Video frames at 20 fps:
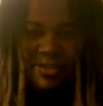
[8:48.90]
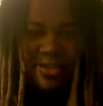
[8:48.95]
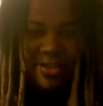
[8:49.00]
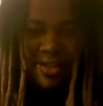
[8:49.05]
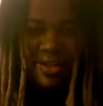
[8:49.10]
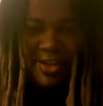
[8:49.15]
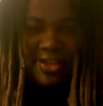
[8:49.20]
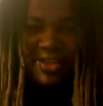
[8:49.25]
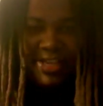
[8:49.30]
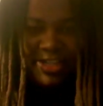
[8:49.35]

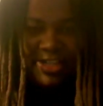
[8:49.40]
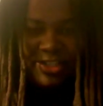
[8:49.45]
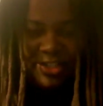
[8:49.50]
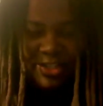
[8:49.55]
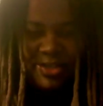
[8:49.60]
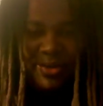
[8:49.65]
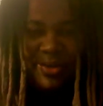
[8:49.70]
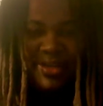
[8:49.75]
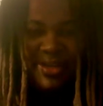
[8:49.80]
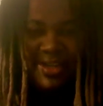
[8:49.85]
good things
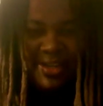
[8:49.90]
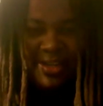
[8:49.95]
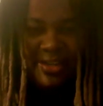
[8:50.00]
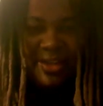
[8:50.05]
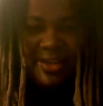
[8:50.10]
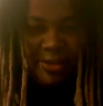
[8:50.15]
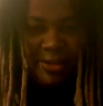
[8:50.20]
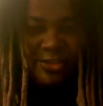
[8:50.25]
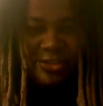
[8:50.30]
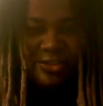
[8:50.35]
too. He
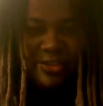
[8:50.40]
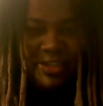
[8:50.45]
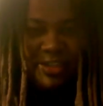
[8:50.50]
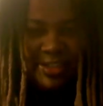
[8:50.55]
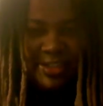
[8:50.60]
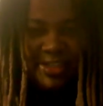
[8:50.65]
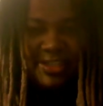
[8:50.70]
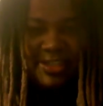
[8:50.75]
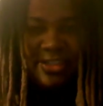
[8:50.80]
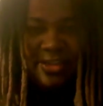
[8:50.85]

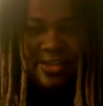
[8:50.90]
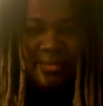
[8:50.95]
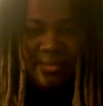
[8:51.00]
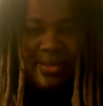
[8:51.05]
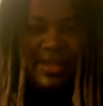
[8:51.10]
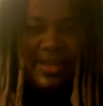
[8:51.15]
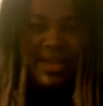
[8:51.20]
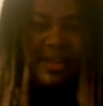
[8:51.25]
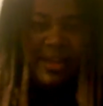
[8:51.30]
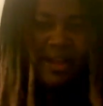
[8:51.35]
did
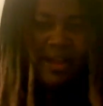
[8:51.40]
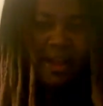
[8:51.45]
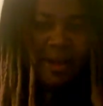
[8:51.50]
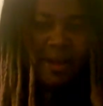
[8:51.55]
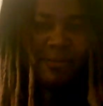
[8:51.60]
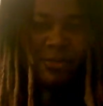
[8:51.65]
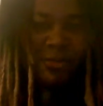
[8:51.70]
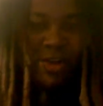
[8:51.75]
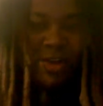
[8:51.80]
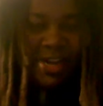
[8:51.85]
some
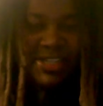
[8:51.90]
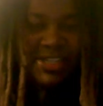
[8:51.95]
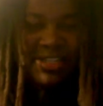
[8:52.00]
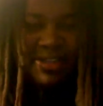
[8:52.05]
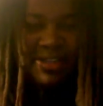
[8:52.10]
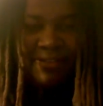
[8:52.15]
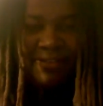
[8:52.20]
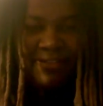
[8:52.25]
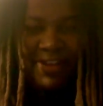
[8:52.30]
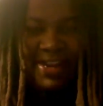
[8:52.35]
strikes
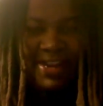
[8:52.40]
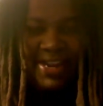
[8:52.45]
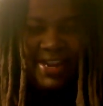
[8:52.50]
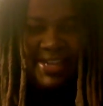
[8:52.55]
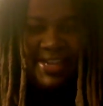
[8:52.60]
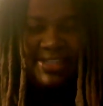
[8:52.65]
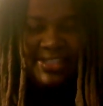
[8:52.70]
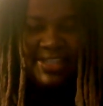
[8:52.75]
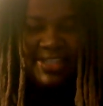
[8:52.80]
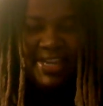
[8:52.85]
to the
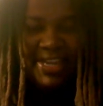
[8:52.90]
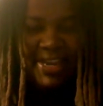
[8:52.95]
face.